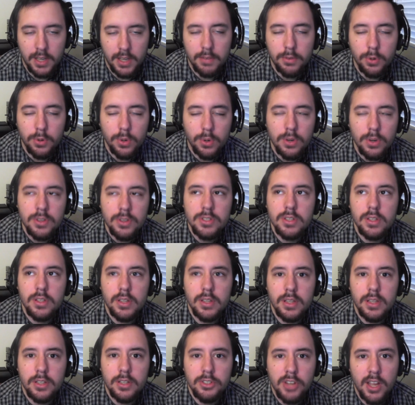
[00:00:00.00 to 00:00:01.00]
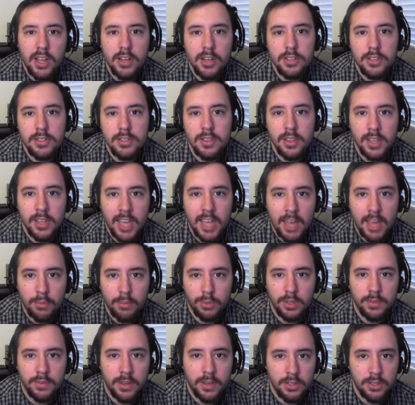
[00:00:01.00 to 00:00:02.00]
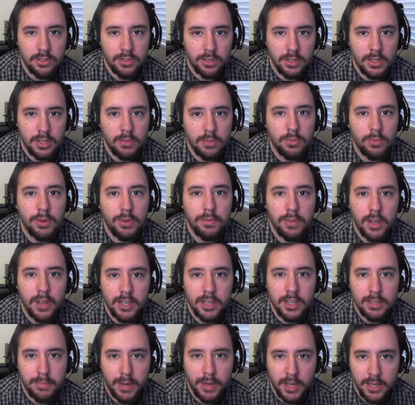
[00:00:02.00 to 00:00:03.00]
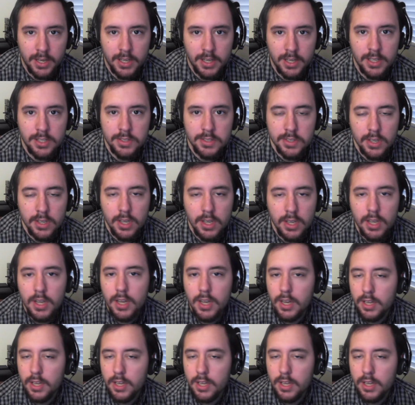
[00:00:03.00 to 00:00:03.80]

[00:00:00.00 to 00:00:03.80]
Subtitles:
And of course, changes in the game will eventually reflect upon us.